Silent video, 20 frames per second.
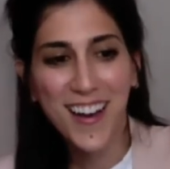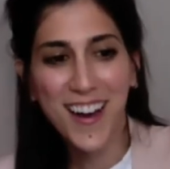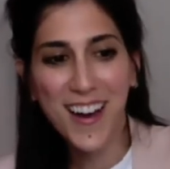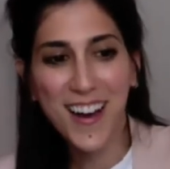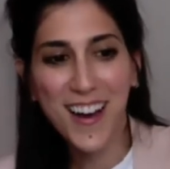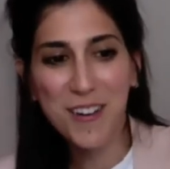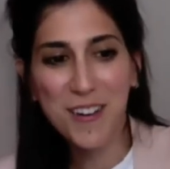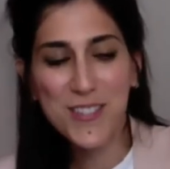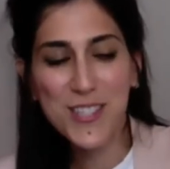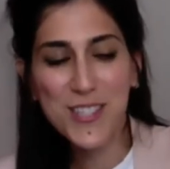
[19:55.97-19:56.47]

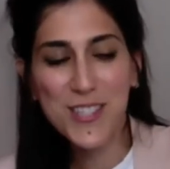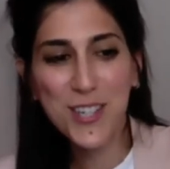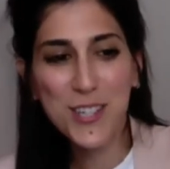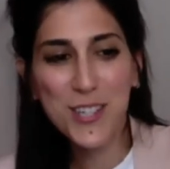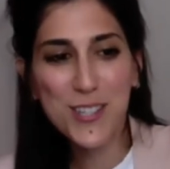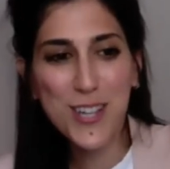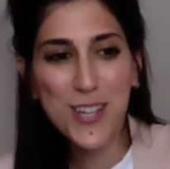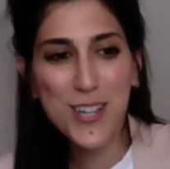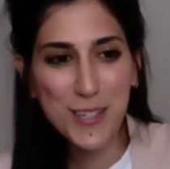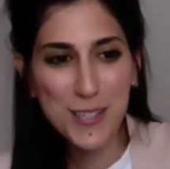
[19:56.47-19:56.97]
Um, so
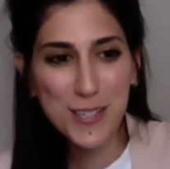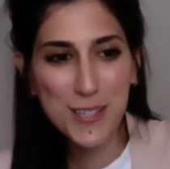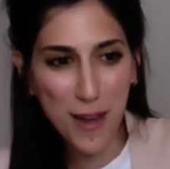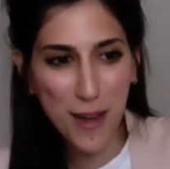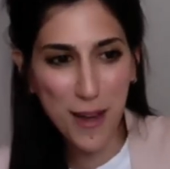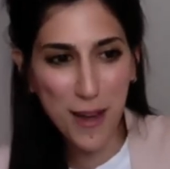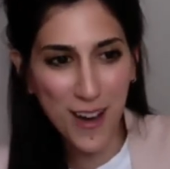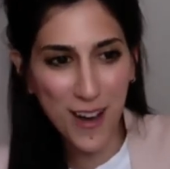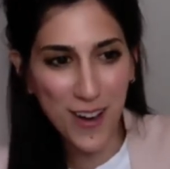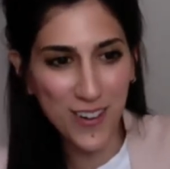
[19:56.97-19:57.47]
you talked
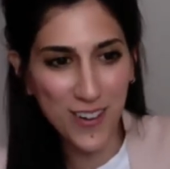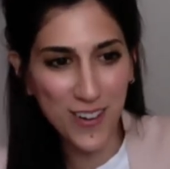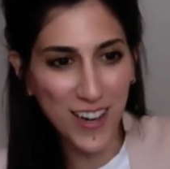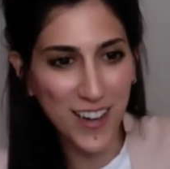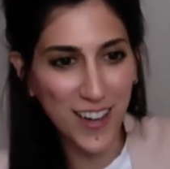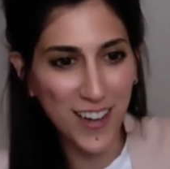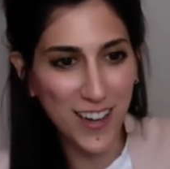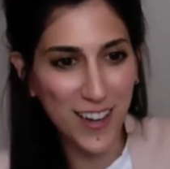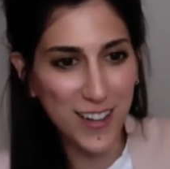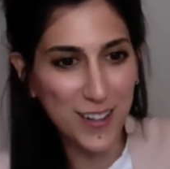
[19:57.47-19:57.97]
about
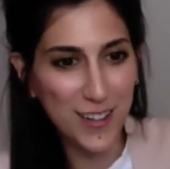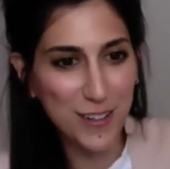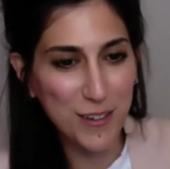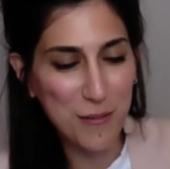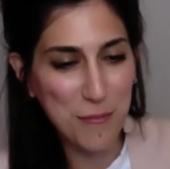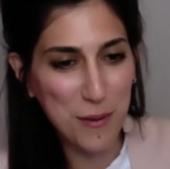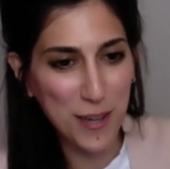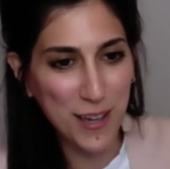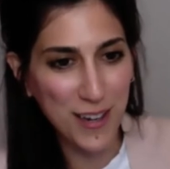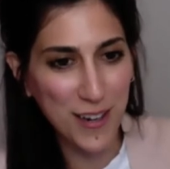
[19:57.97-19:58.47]
uh, a
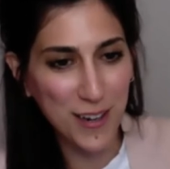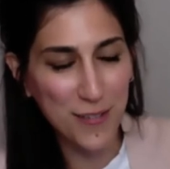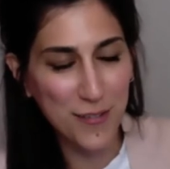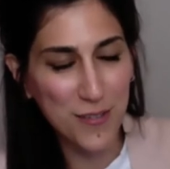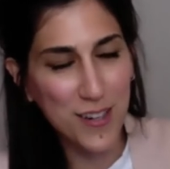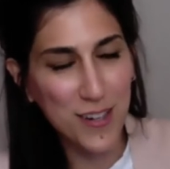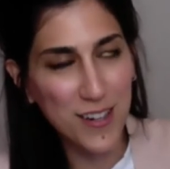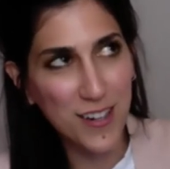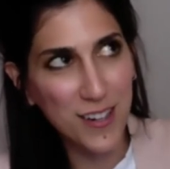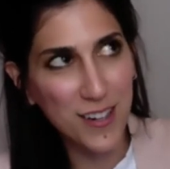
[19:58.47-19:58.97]
little bit
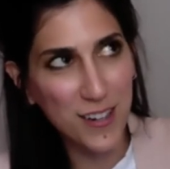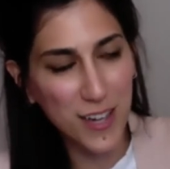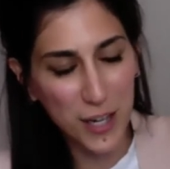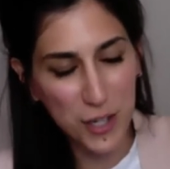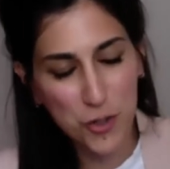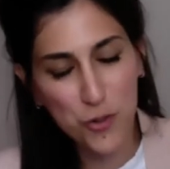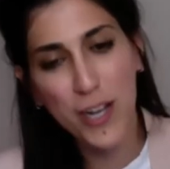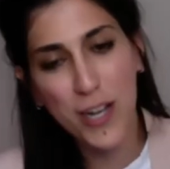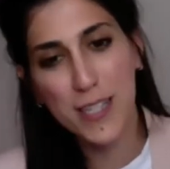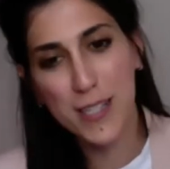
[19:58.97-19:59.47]

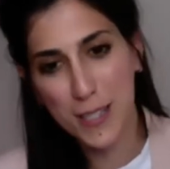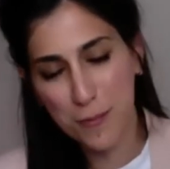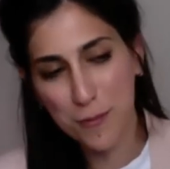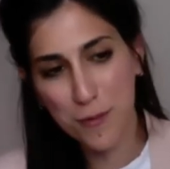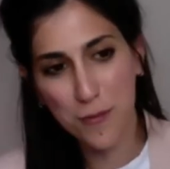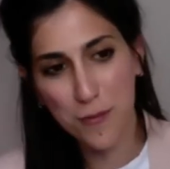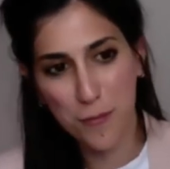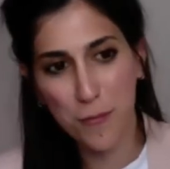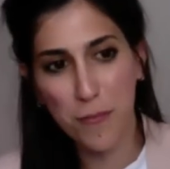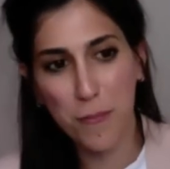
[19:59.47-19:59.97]
address some
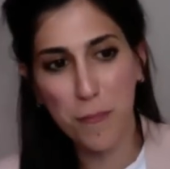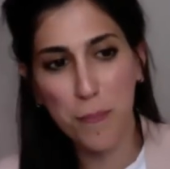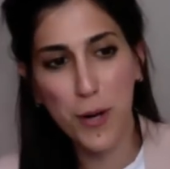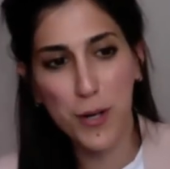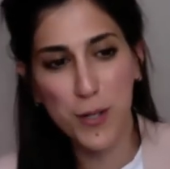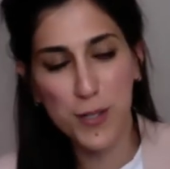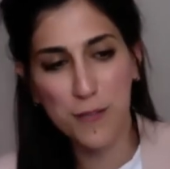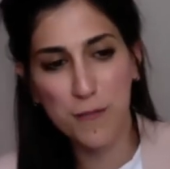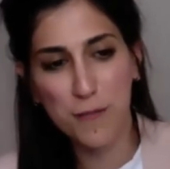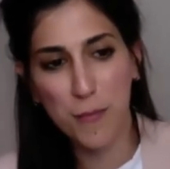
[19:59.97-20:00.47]
of
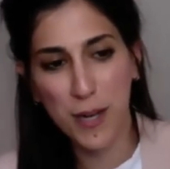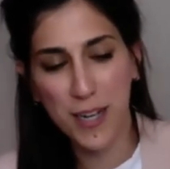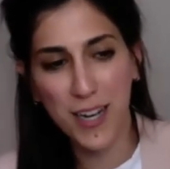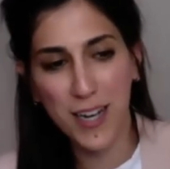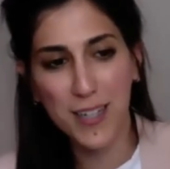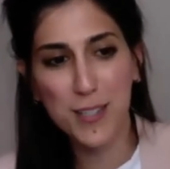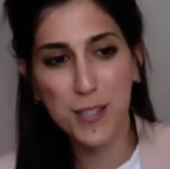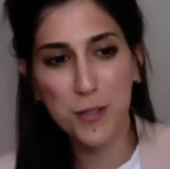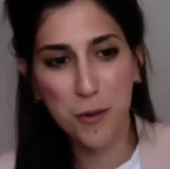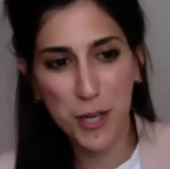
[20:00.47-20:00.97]
parts of my
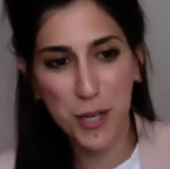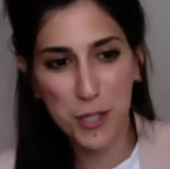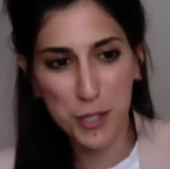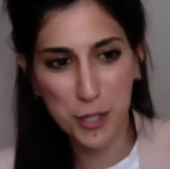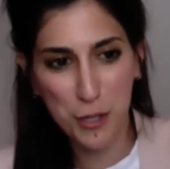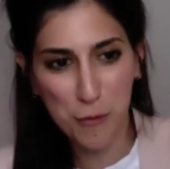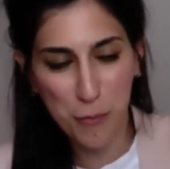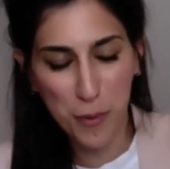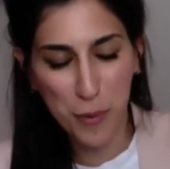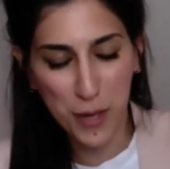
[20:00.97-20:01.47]
next
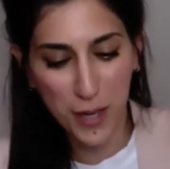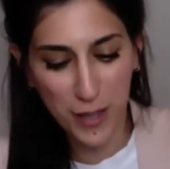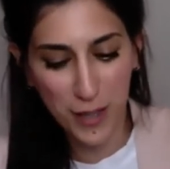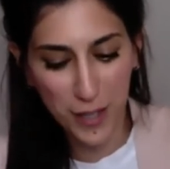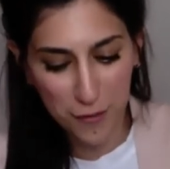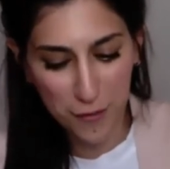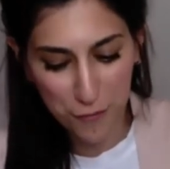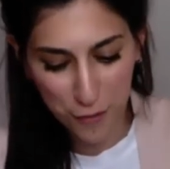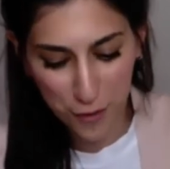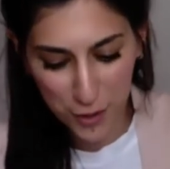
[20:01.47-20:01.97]
question, but I'd
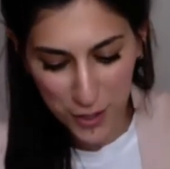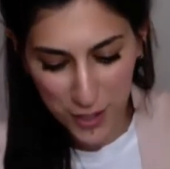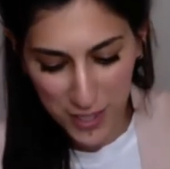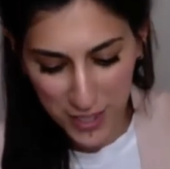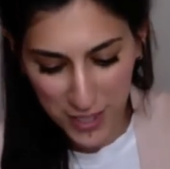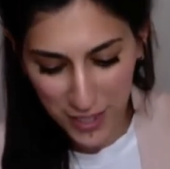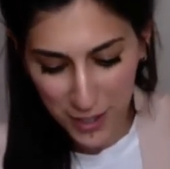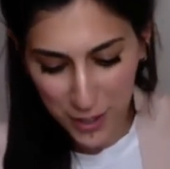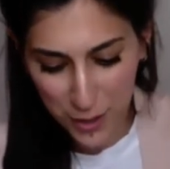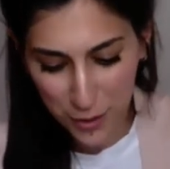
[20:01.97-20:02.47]
love for you to
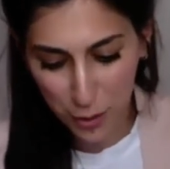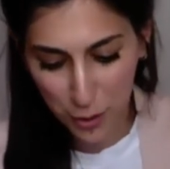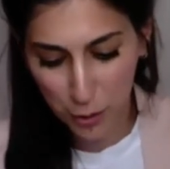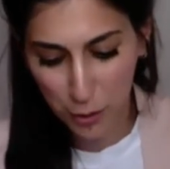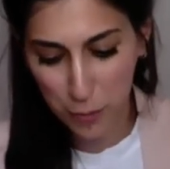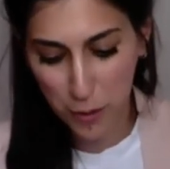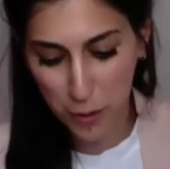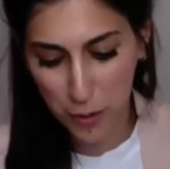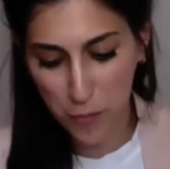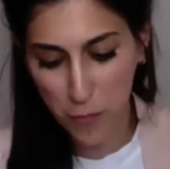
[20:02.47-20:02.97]
dig into it a
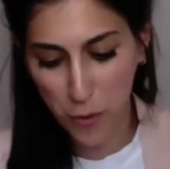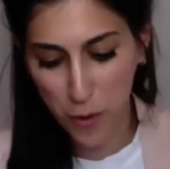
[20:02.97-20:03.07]
little bit